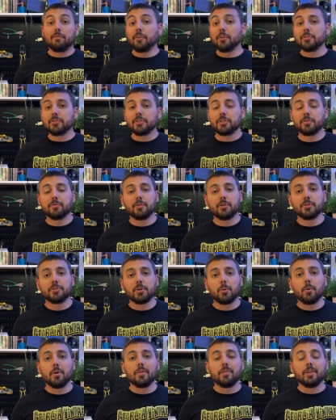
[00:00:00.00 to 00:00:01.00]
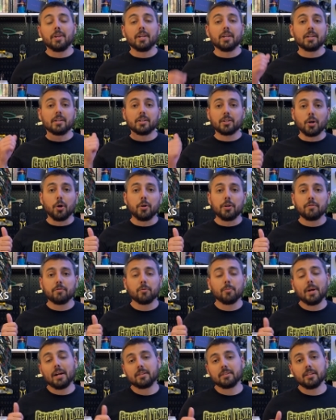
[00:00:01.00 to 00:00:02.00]
First things first, I want to thank Cody
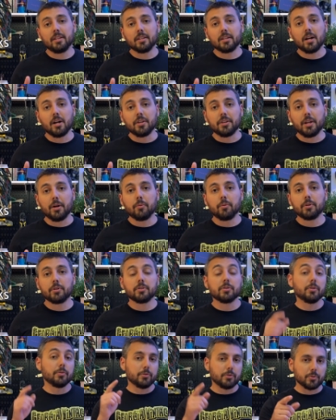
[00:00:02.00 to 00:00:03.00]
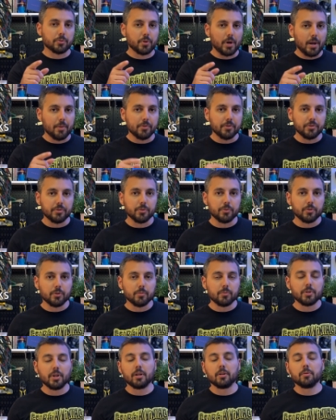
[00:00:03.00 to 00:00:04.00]
from Mactelecom Networks, subscribe to his
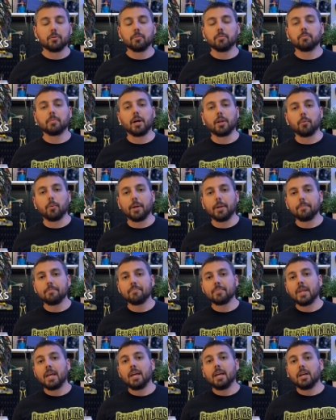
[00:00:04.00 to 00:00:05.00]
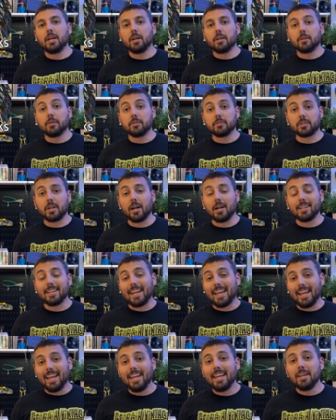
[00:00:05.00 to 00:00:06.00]
YouTube channel, by the way,
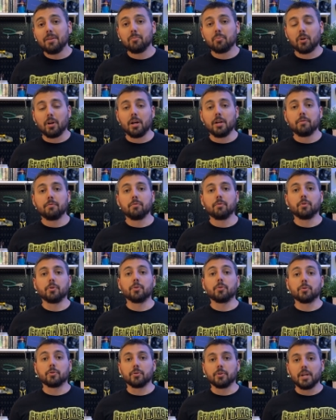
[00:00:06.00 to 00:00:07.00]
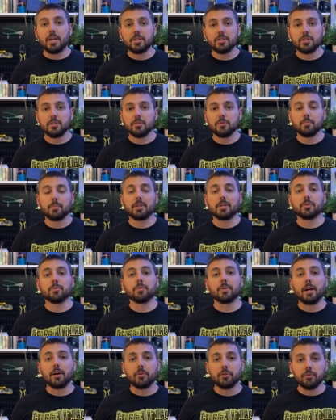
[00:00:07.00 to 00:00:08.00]
Scott and Brian for your donations, because
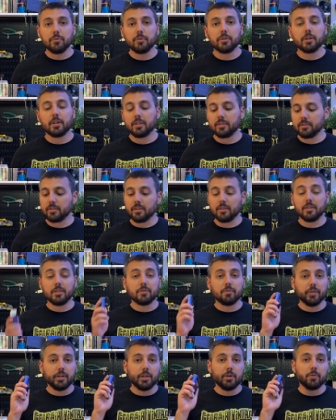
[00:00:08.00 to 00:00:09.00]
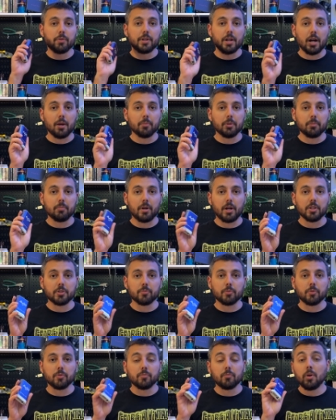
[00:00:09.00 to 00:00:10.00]
without you guys, this video would not be
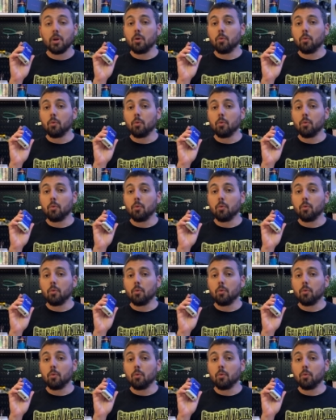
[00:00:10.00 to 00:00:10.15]
possible.